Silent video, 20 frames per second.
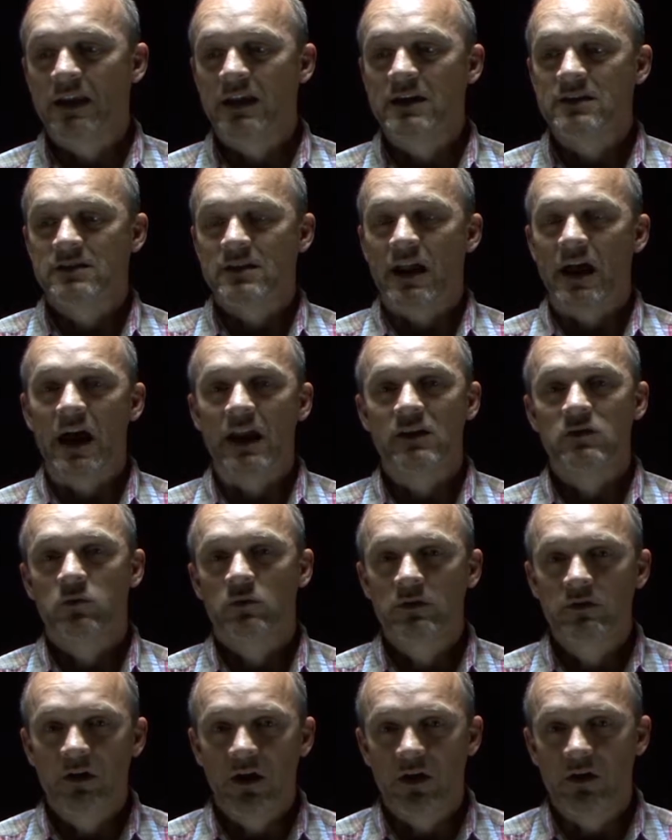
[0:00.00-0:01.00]
He said, "I just
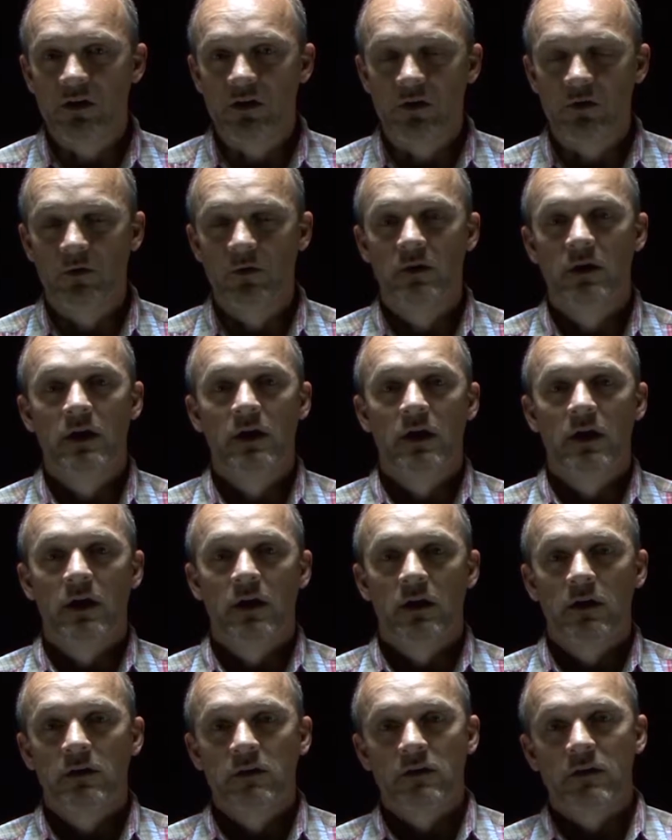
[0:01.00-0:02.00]
want to tell you
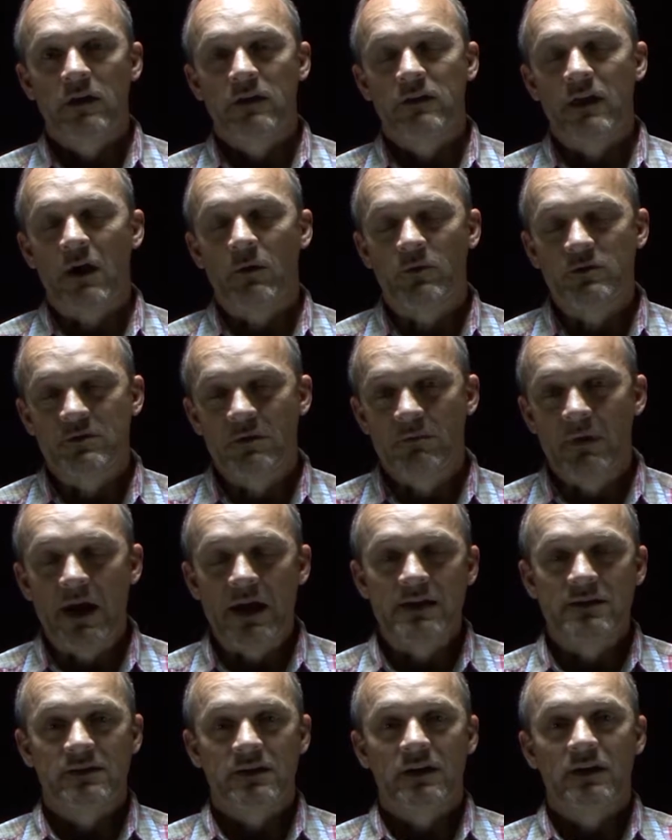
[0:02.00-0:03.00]
that was
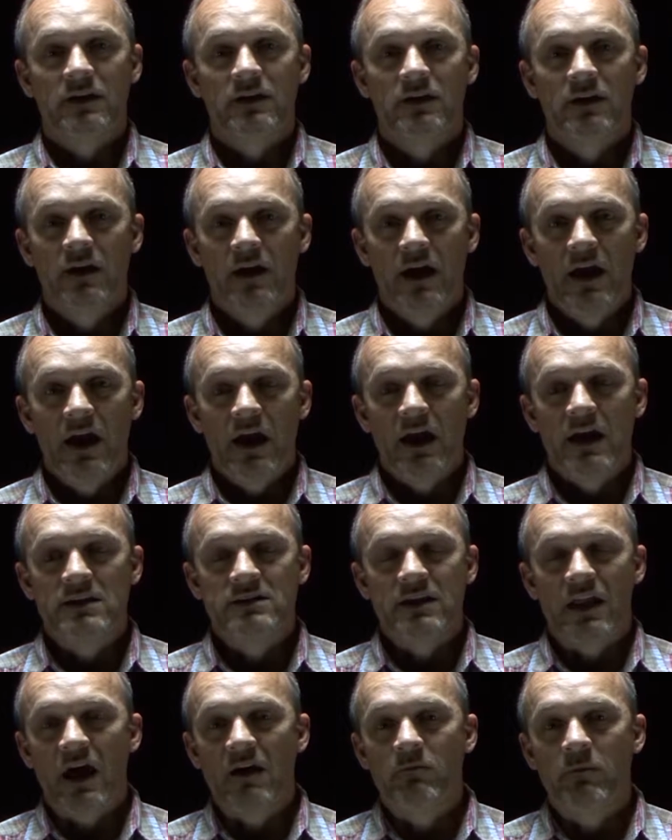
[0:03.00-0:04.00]
amazing." He
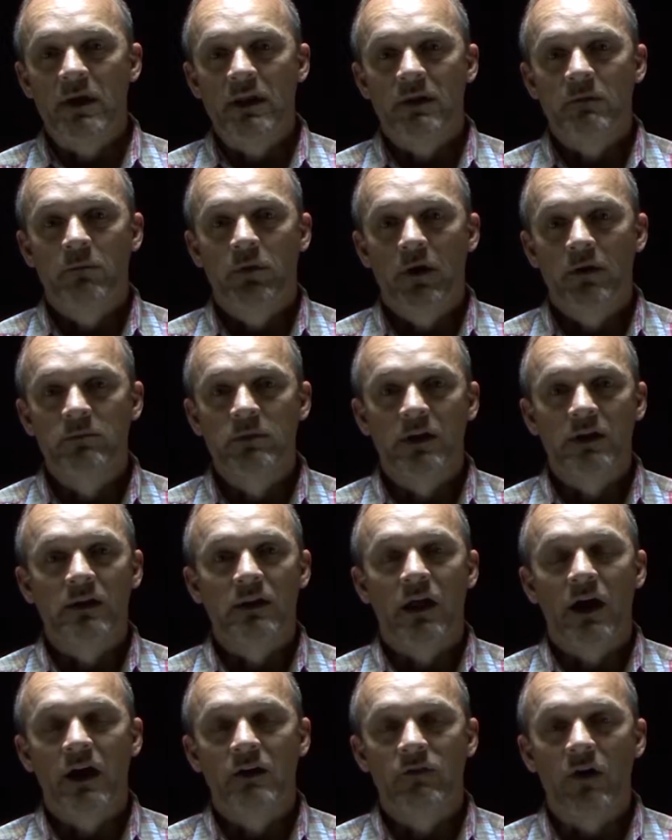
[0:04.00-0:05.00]
said, "I've been in public
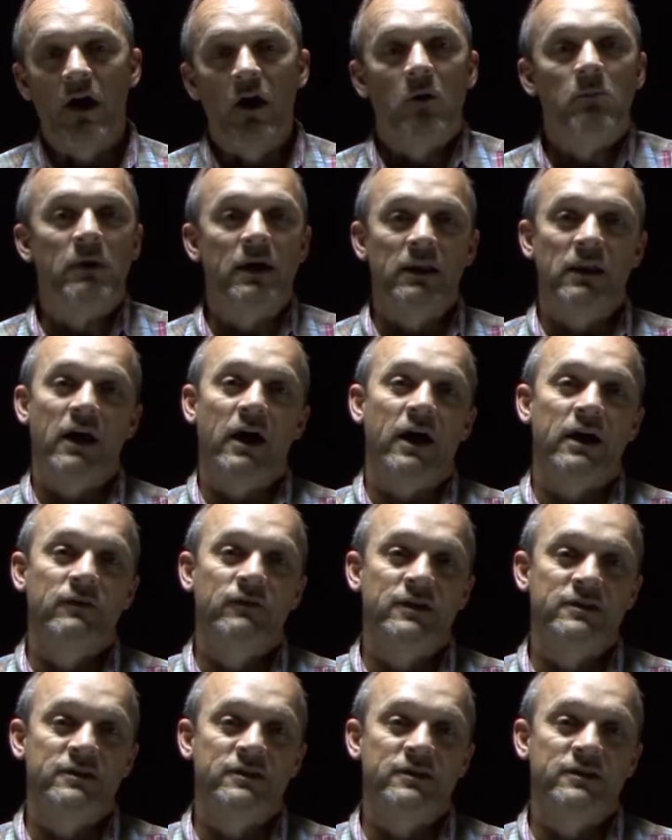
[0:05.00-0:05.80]
life all my life."